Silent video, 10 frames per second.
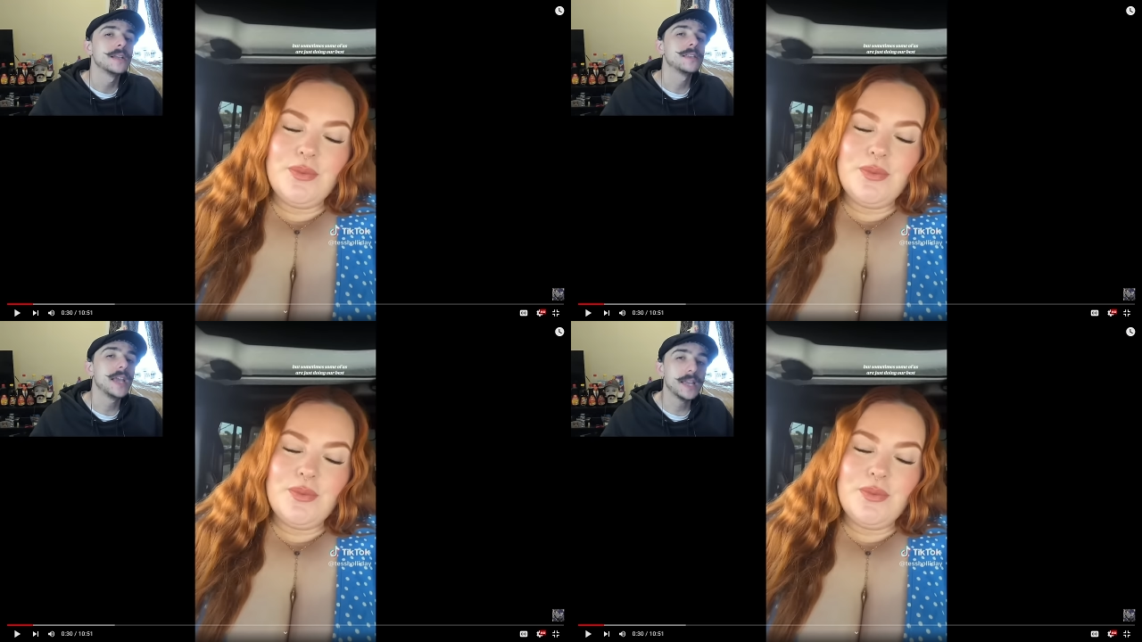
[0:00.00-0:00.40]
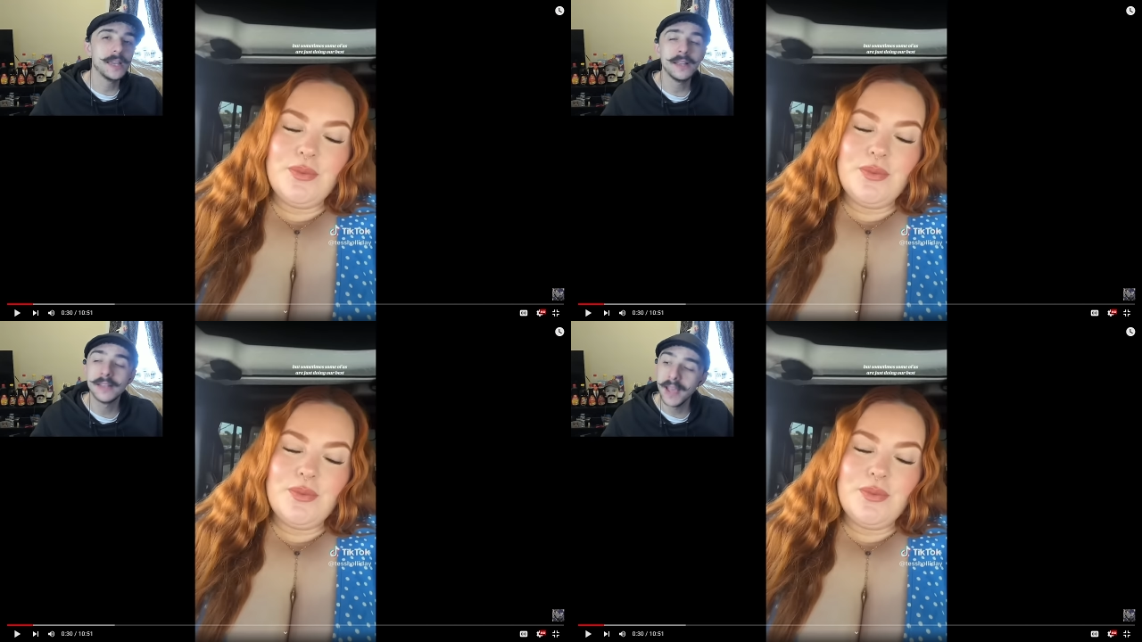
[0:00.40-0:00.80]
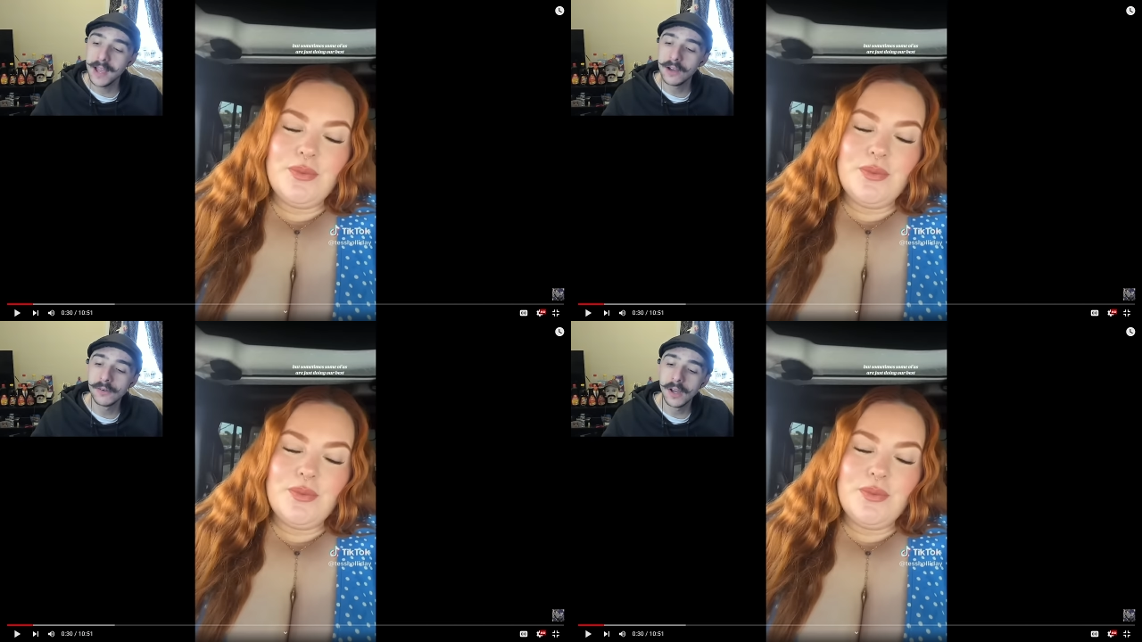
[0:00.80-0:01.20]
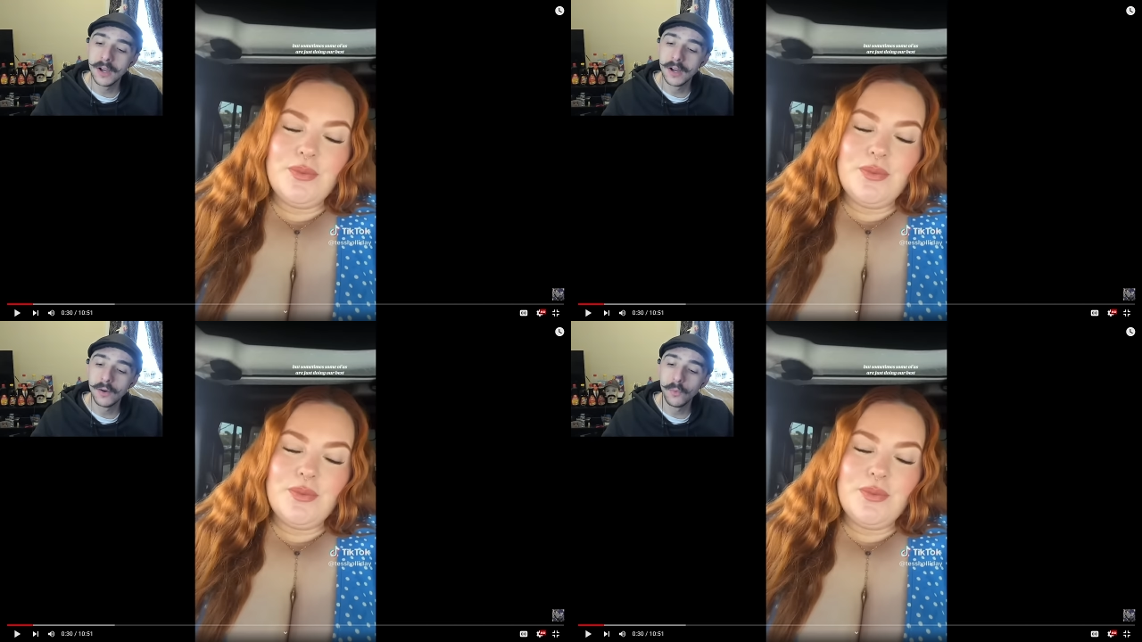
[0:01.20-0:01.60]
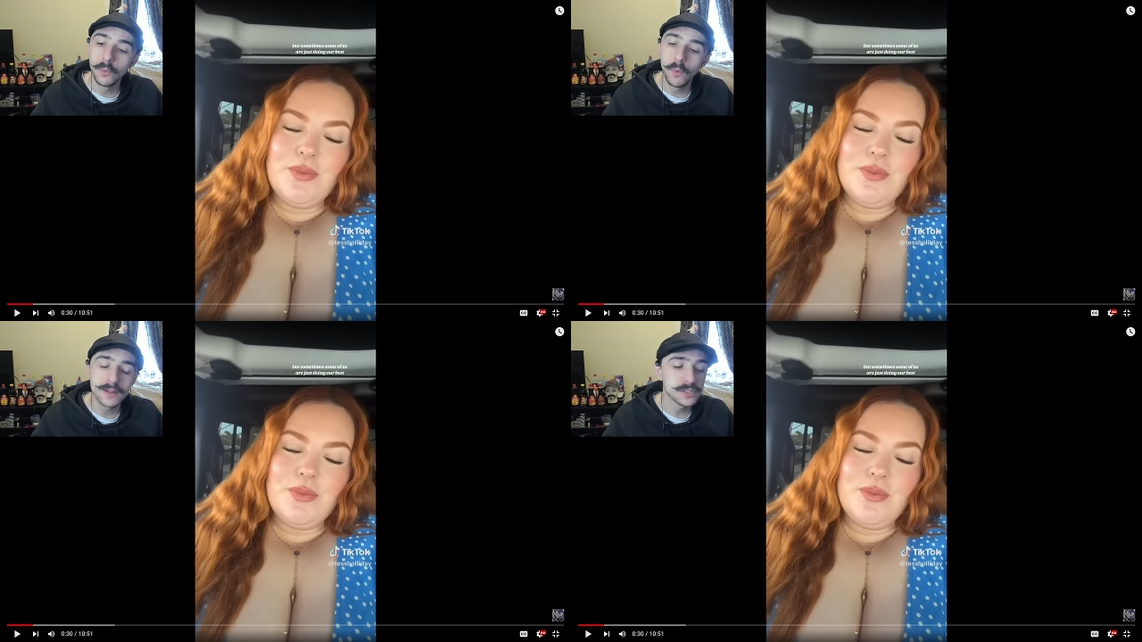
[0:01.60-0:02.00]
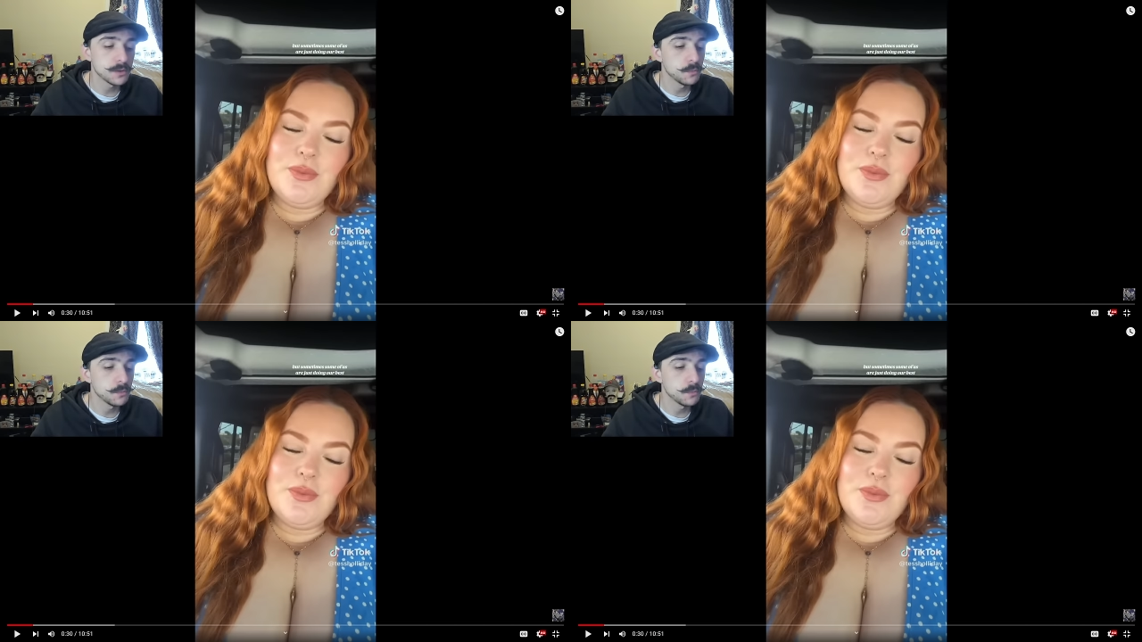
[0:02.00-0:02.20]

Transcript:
Speaker 1: taking down, uh, whilst